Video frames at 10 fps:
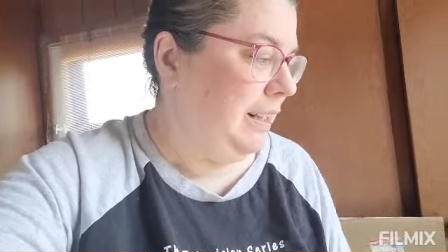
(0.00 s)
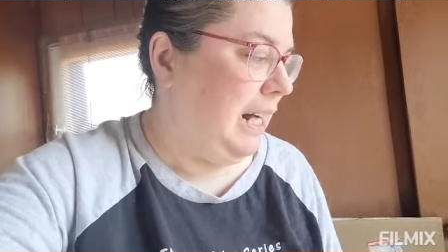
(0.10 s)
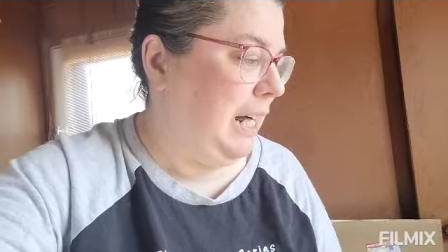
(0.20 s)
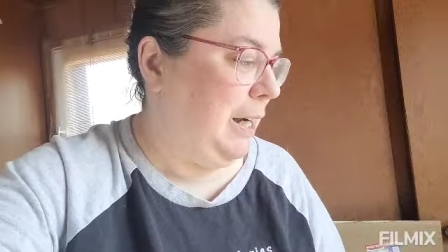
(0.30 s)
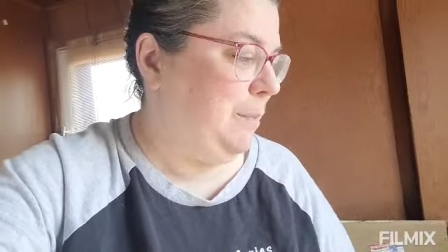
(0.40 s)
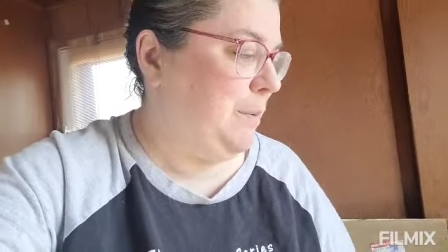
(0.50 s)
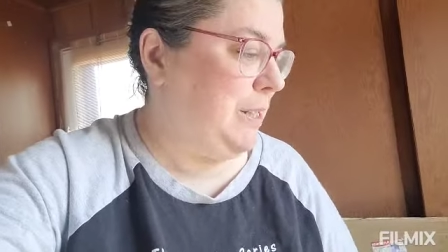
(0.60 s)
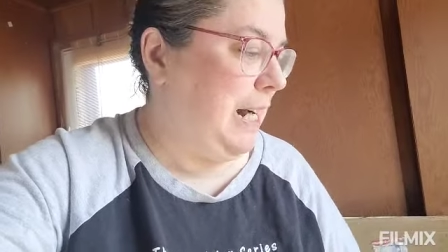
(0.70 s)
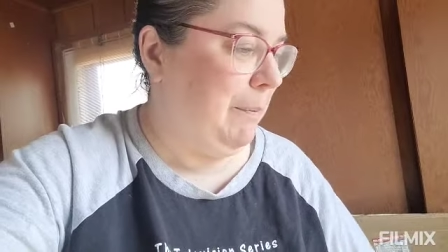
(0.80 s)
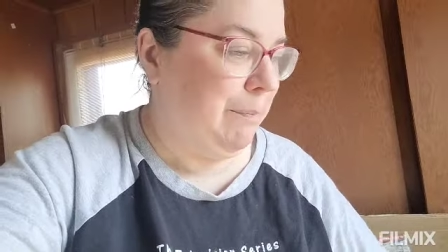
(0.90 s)
Um,
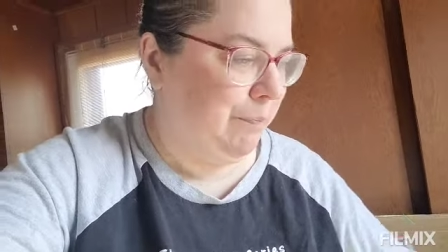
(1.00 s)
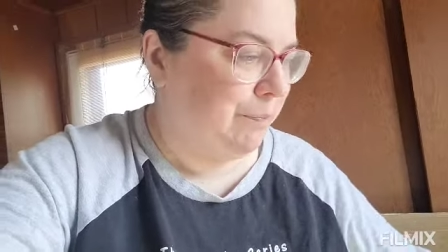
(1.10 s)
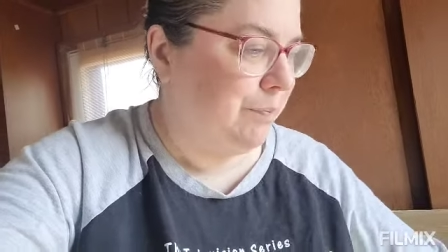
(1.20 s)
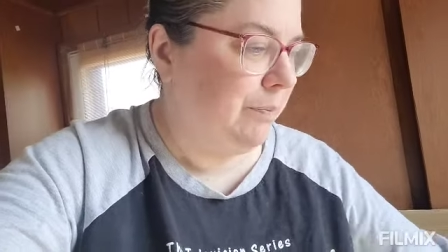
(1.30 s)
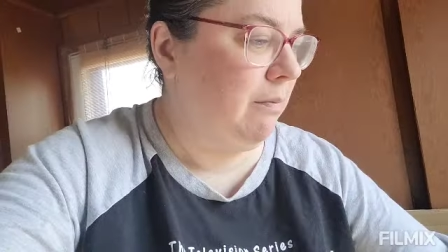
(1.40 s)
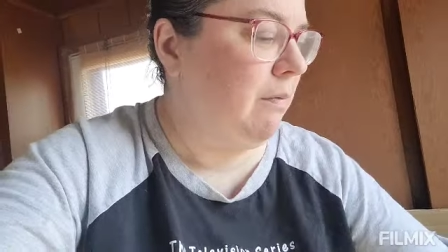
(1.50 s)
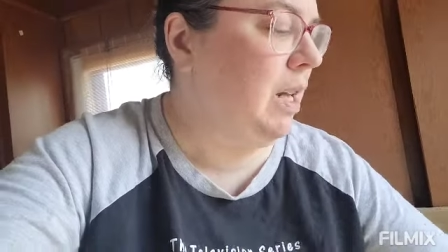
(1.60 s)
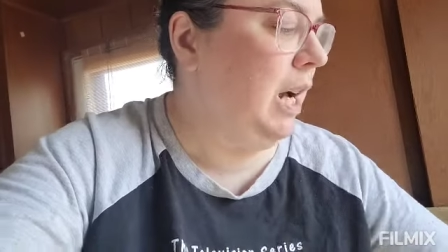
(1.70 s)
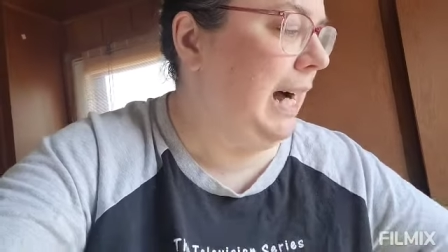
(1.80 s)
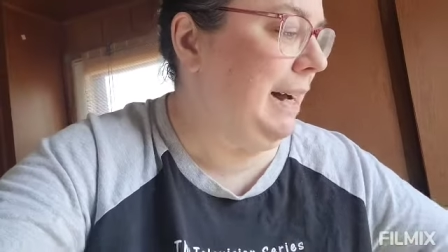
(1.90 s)
so yeah,
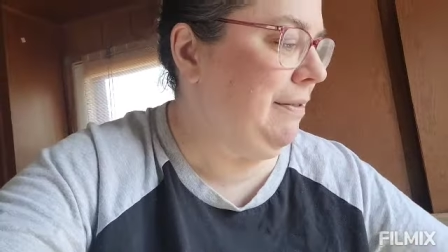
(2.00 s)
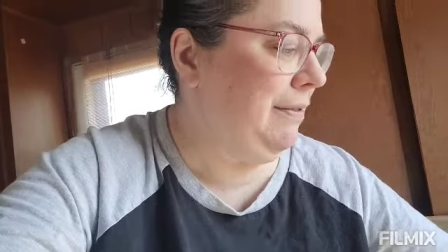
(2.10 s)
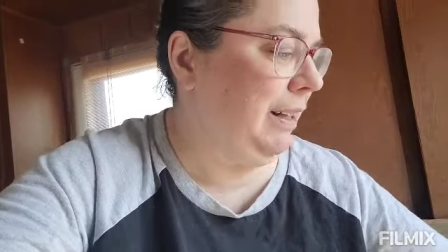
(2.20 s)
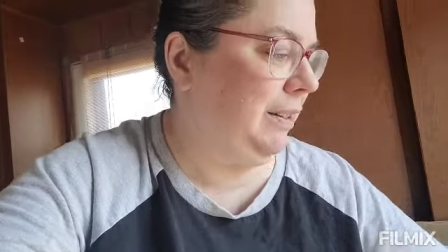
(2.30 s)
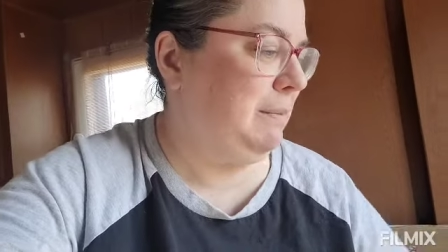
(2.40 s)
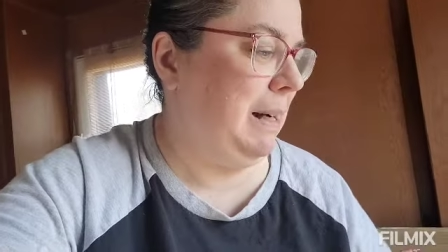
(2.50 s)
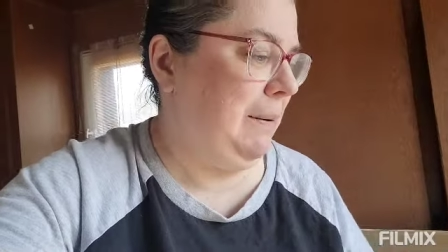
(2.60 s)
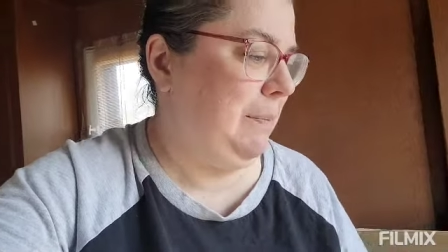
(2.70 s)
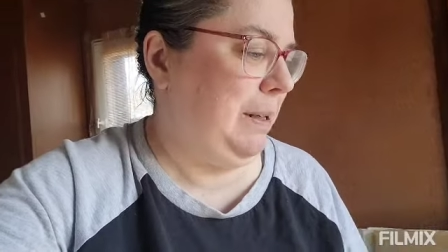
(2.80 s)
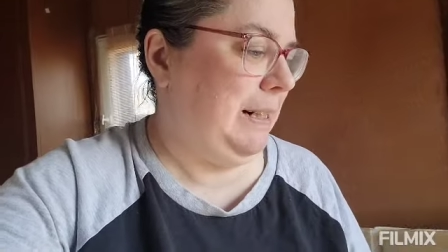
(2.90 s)
I filled them
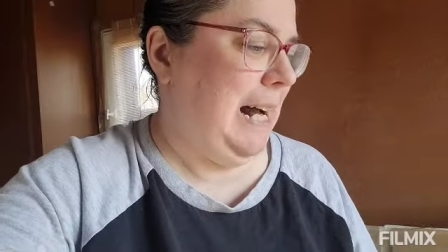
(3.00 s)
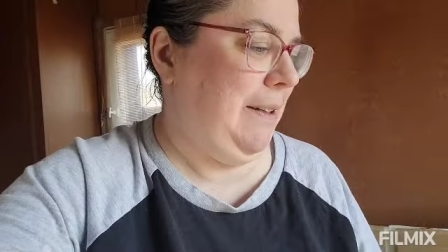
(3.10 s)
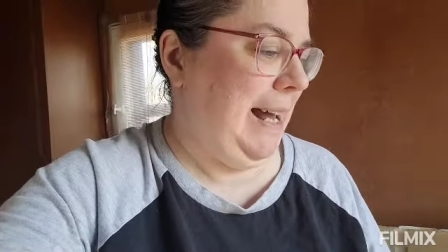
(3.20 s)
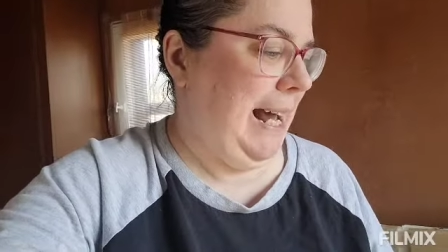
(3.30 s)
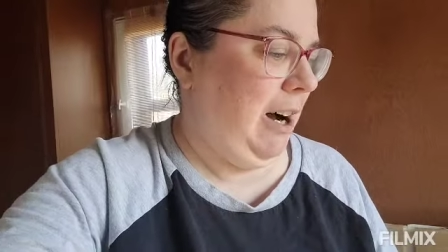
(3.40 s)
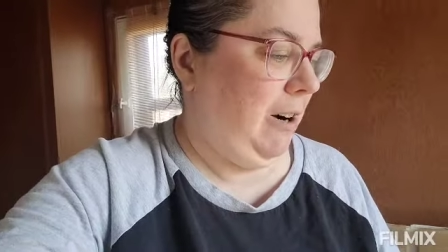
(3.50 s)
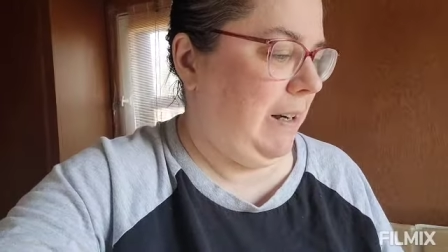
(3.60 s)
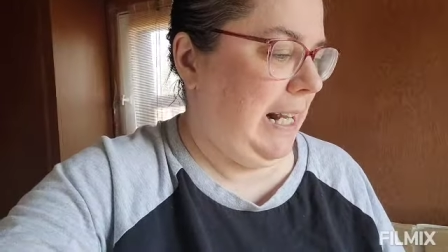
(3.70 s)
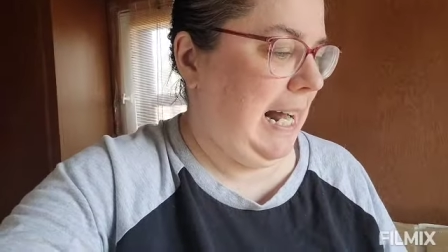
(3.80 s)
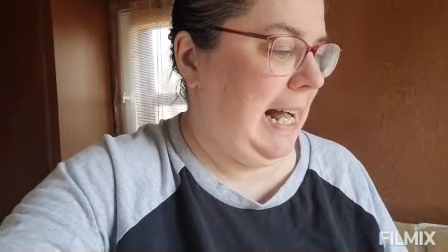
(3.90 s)
up. Now they
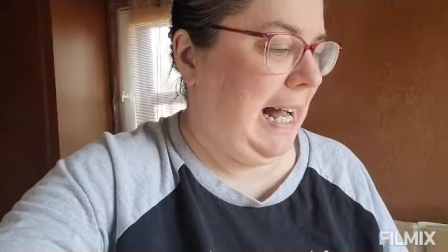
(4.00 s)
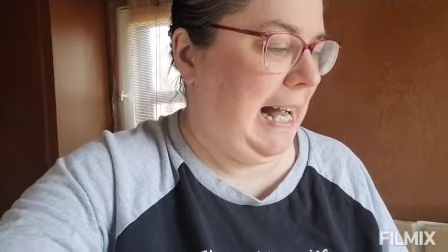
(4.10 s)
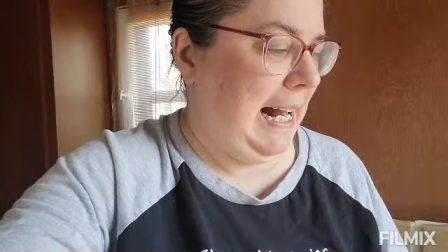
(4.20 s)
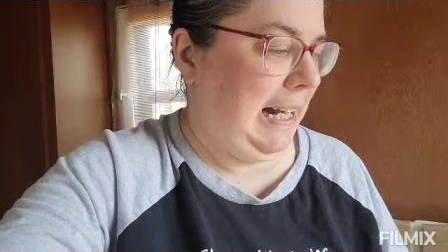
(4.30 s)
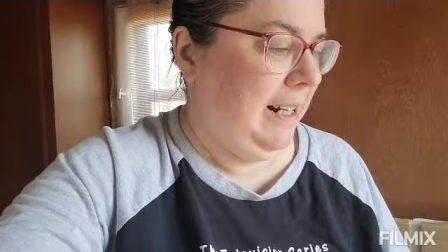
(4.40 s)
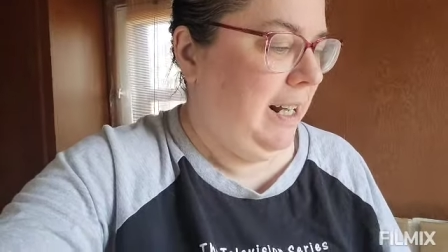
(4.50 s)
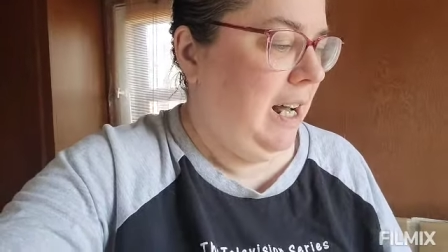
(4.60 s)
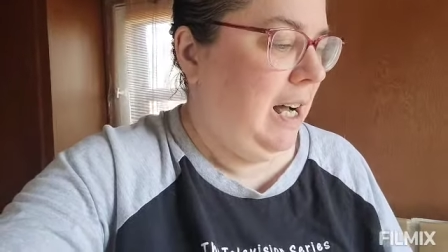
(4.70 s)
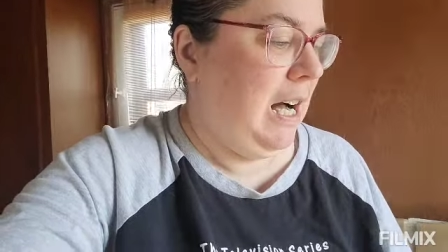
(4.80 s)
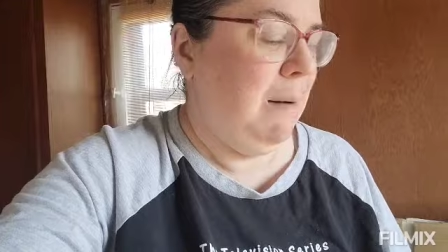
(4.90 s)
already had
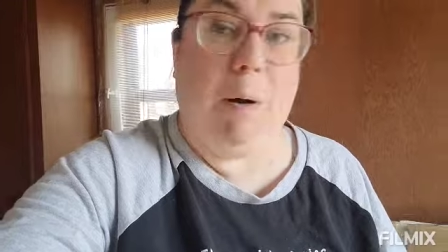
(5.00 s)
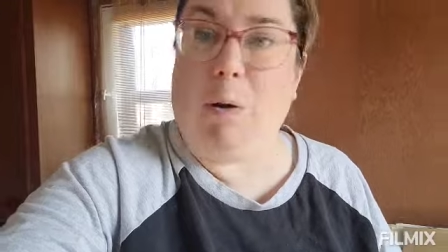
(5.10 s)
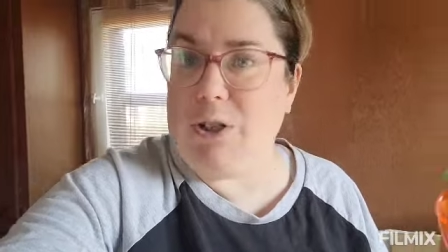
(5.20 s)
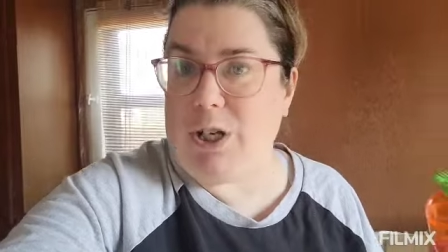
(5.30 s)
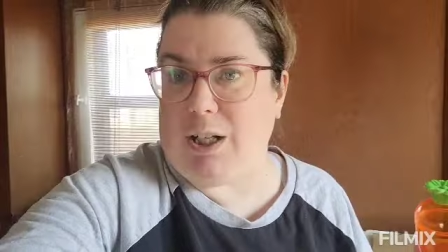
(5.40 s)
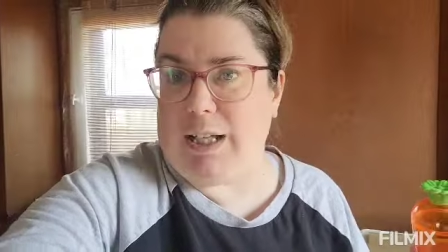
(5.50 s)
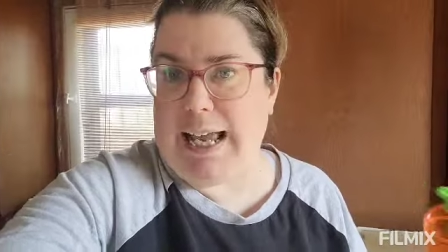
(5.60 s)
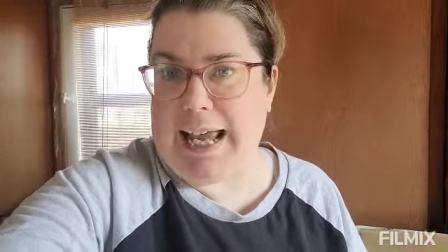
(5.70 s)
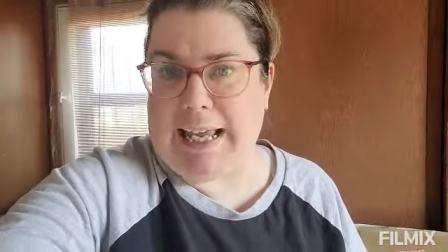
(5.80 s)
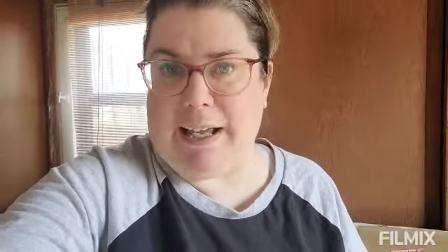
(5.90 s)
a milk chocolate
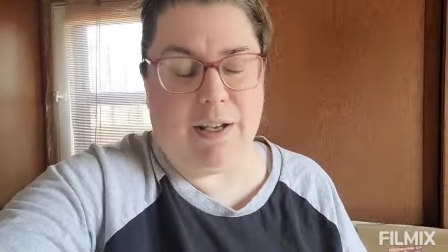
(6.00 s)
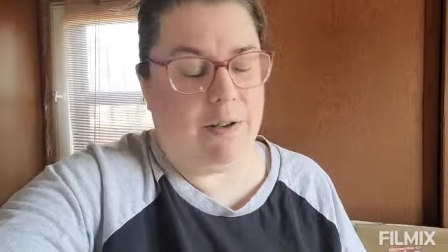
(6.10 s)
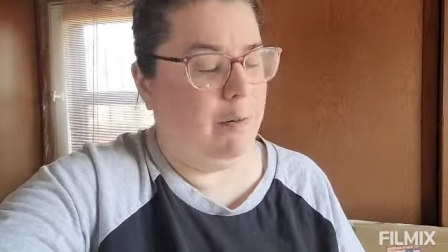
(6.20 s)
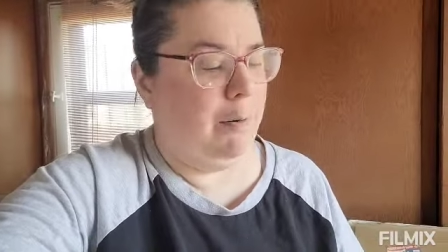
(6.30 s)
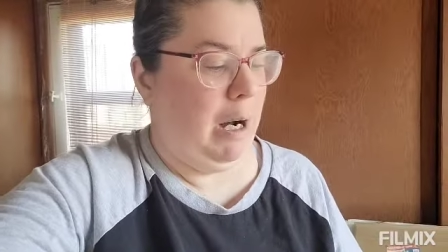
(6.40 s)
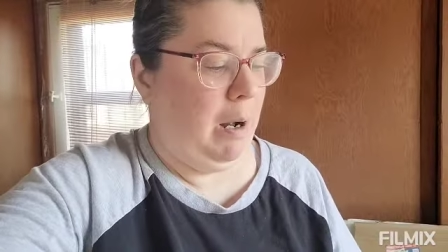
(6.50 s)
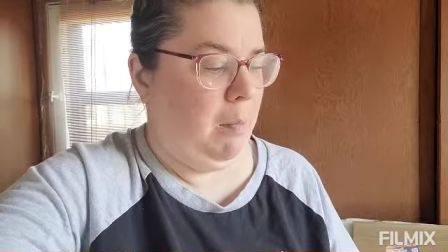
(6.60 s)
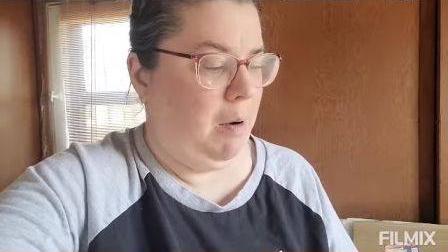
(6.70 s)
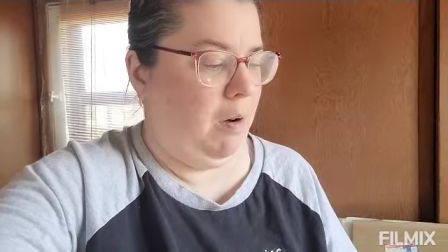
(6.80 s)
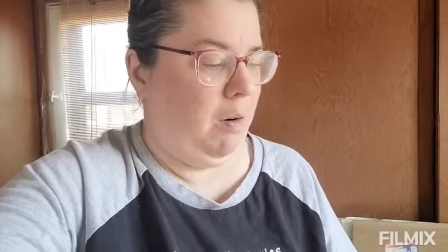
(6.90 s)
egg
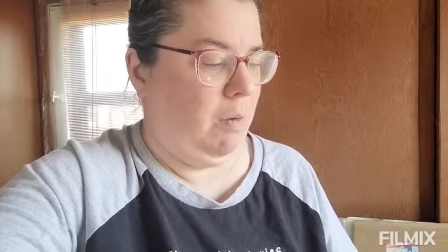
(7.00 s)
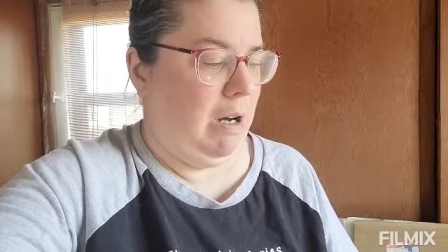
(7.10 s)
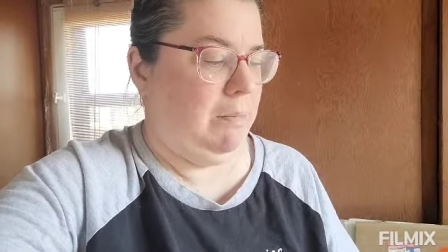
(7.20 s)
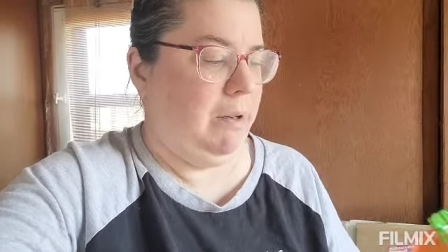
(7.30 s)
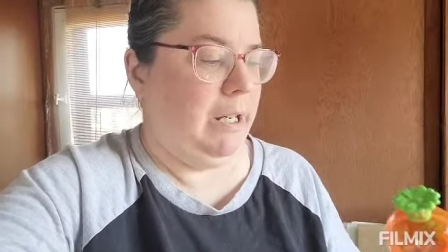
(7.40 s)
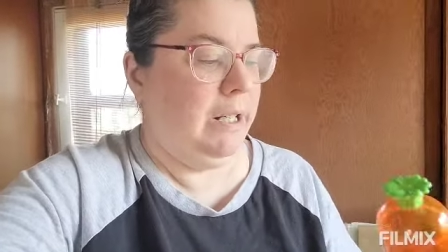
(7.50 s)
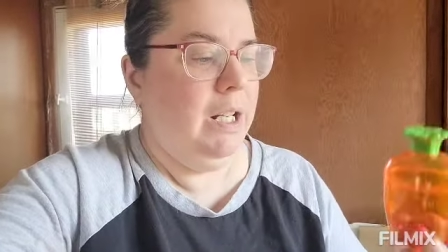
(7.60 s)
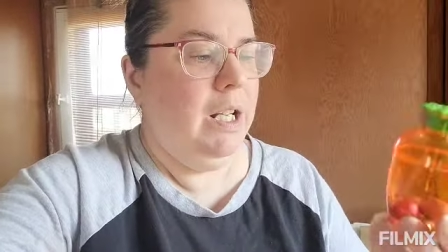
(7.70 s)
from Walmart.